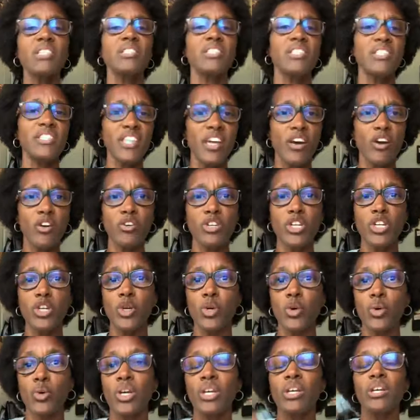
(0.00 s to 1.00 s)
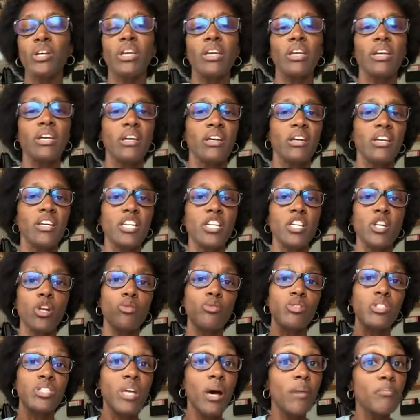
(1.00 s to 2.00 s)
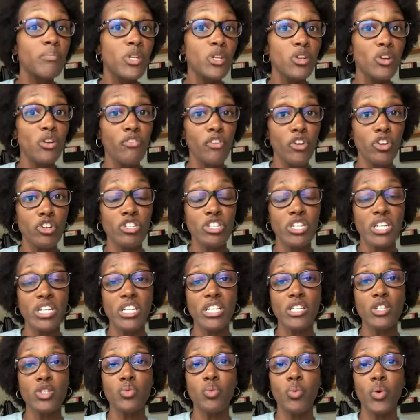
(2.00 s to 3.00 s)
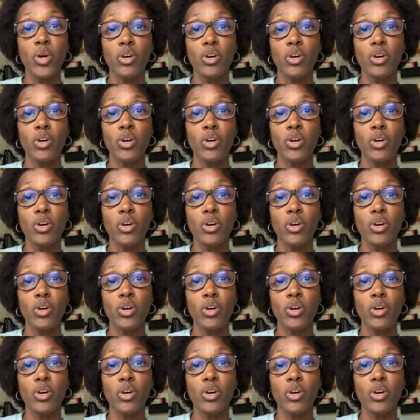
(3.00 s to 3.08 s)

to tell you, some universities